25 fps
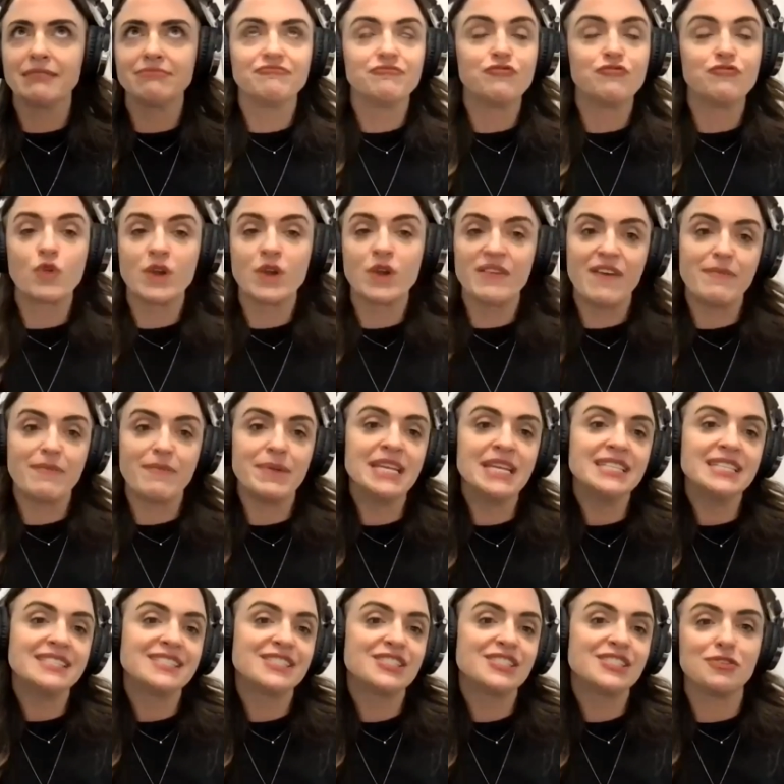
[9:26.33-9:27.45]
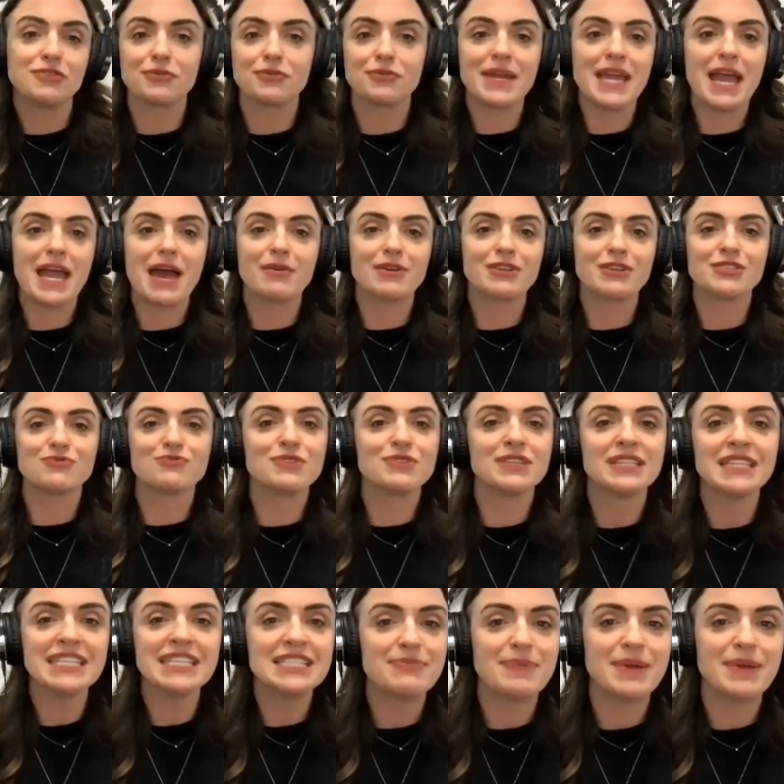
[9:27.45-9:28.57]
45 minutes to 3 hours. It
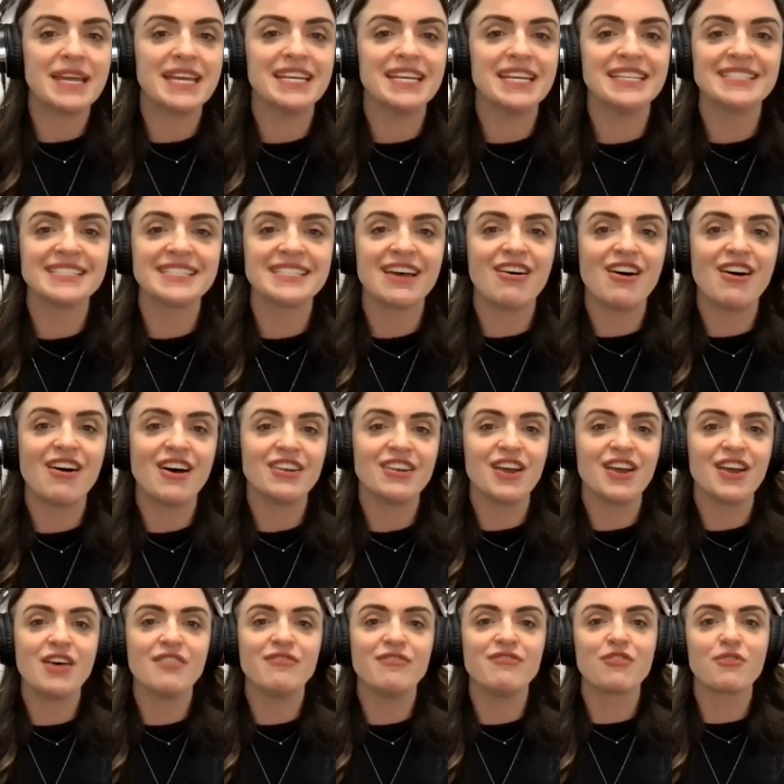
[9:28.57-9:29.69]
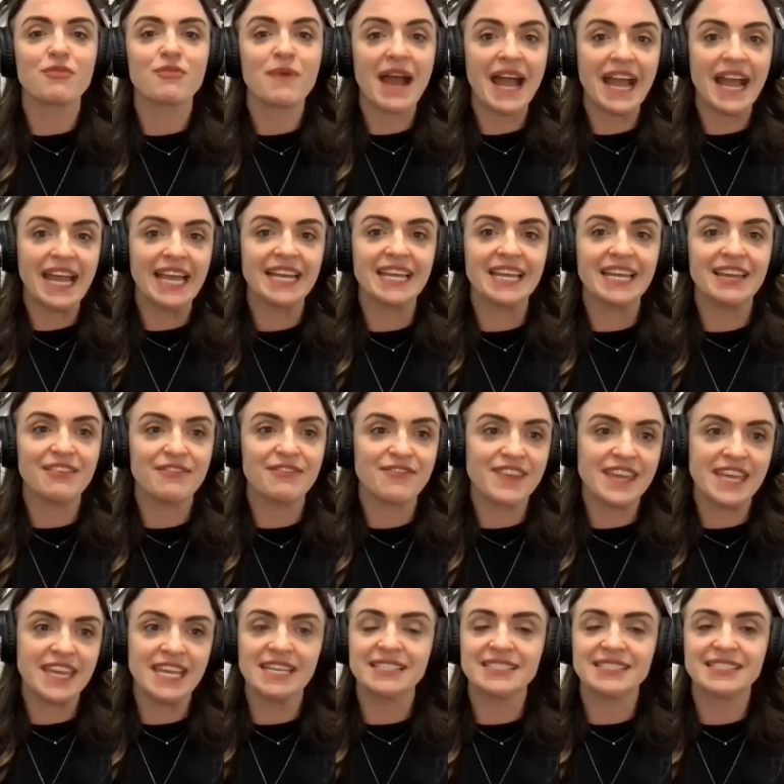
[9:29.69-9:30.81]
really depends on a variety of
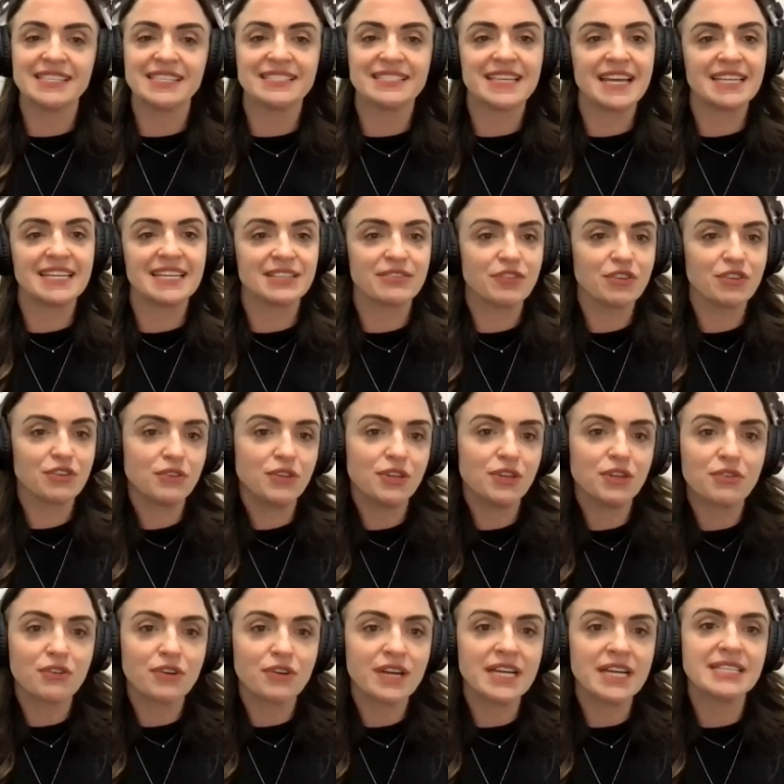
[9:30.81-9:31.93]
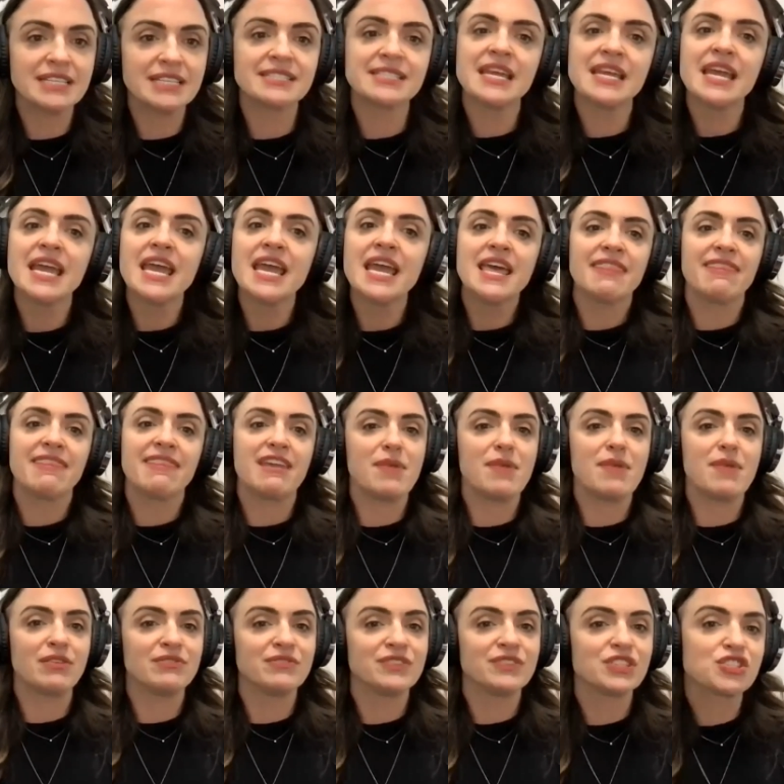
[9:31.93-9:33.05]
things: the size of your uterus, the
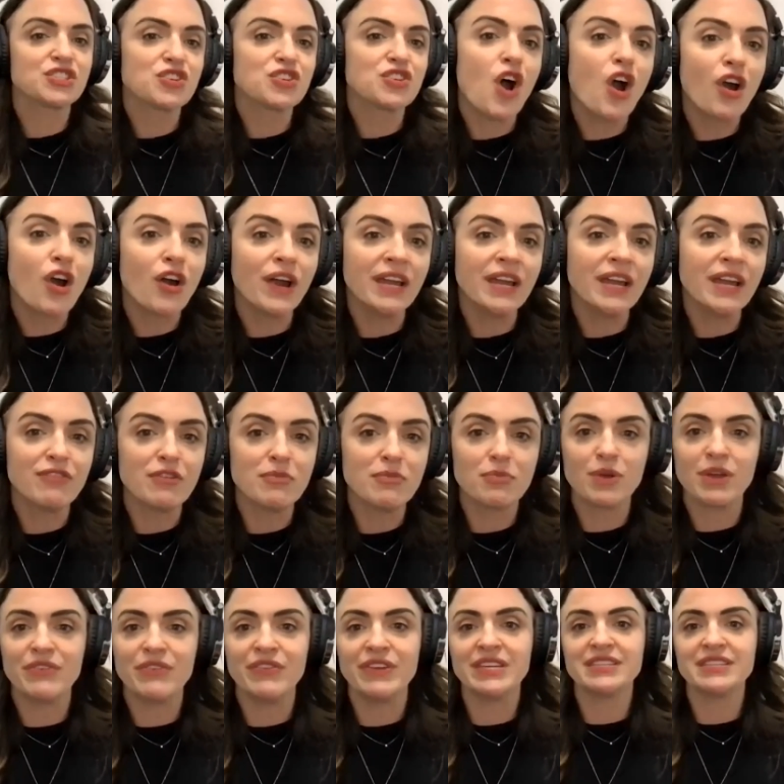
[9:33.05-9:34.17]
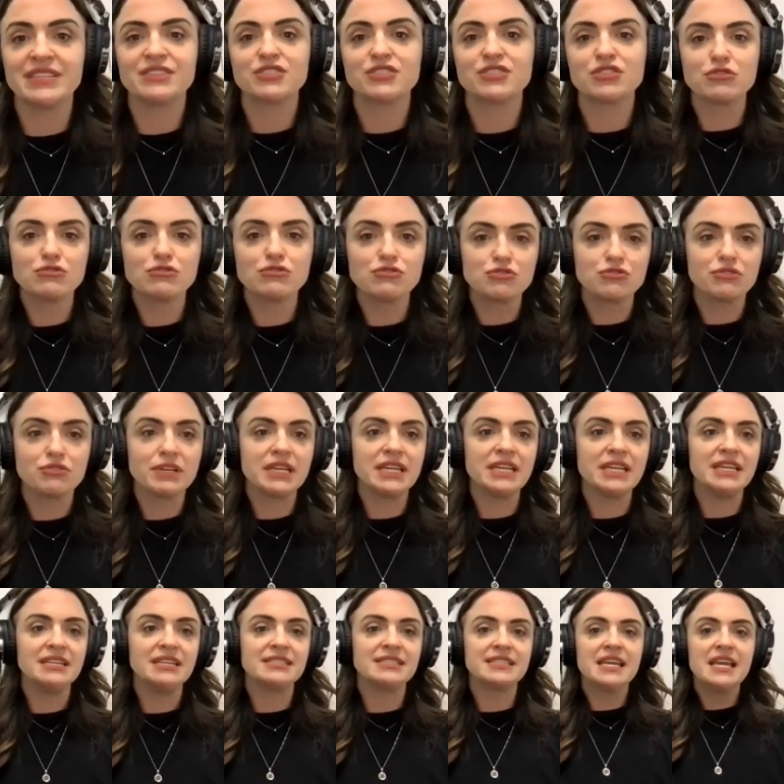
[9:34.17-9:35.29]
amount of scarring from previous
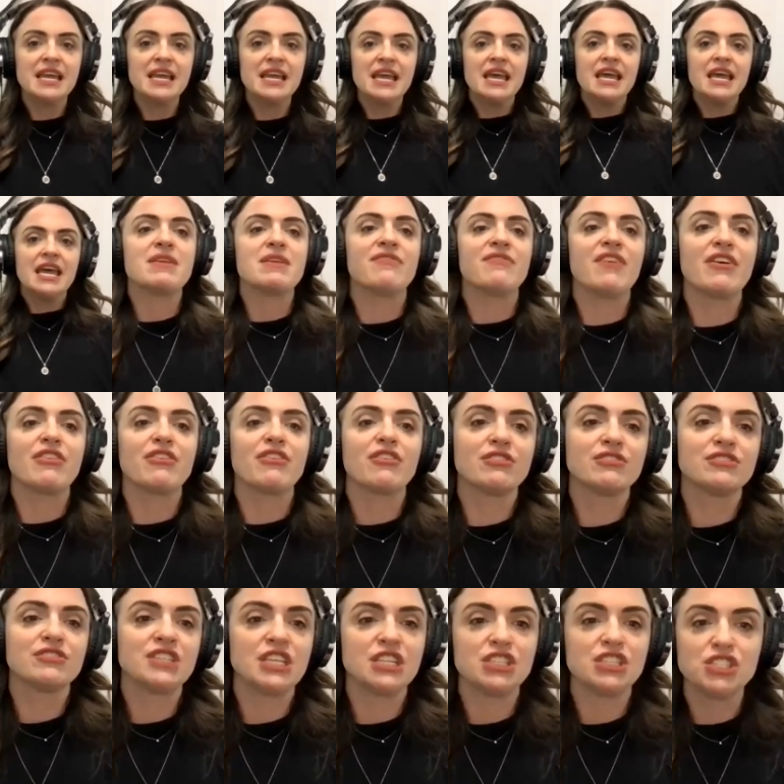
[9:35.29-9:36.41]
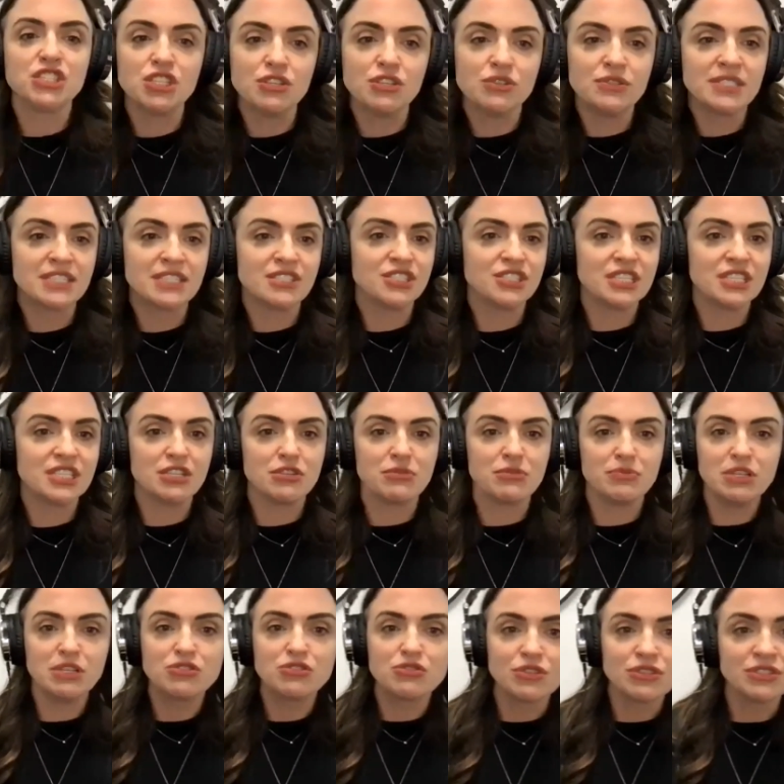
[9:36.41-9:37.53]
surgeries, if other tissues such as
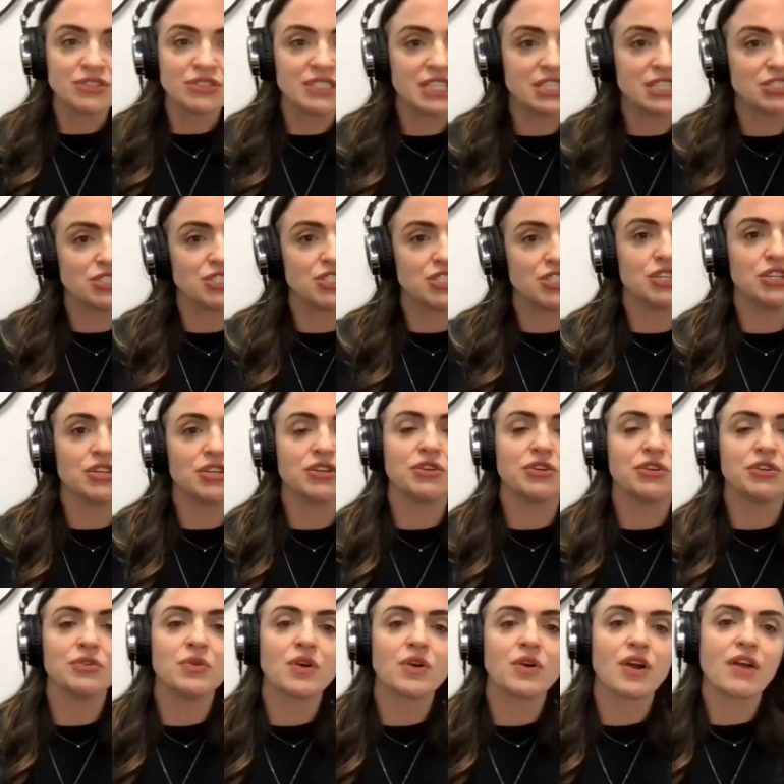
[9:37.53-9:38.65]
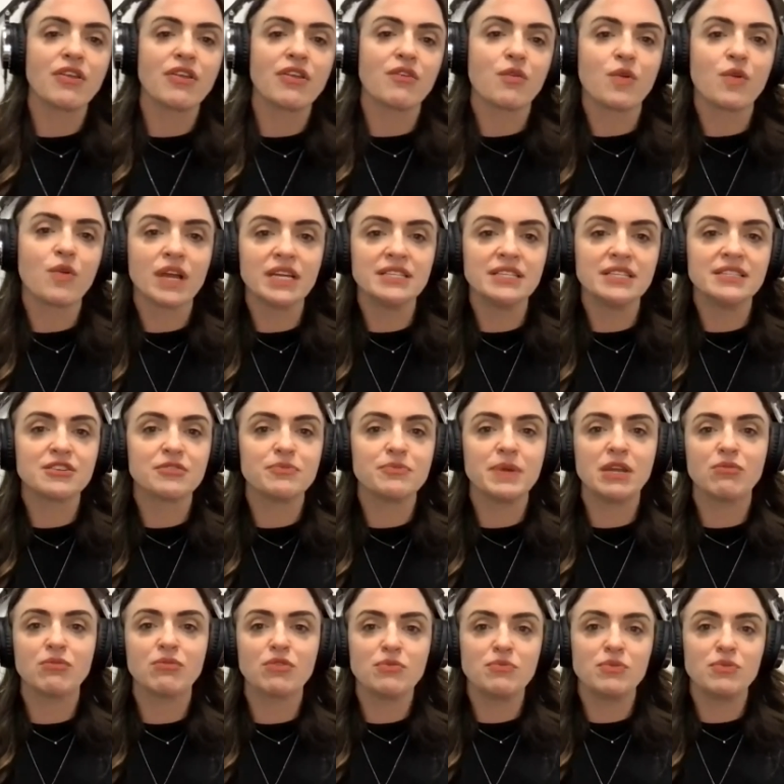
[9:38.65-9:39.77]
endometrial tissue or other organs are
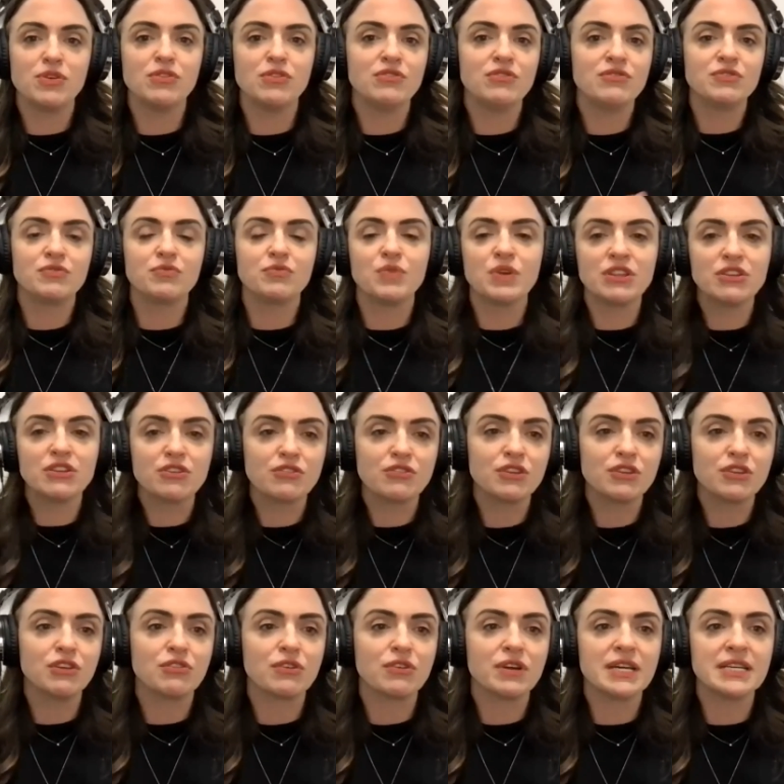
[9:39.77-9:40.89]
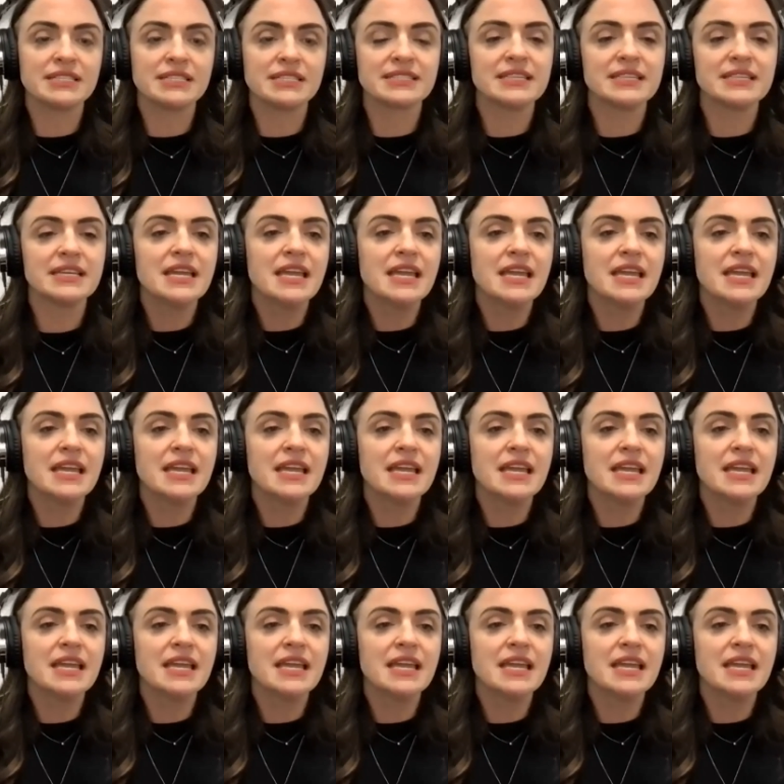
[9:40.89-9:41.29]
being removed with your uterus,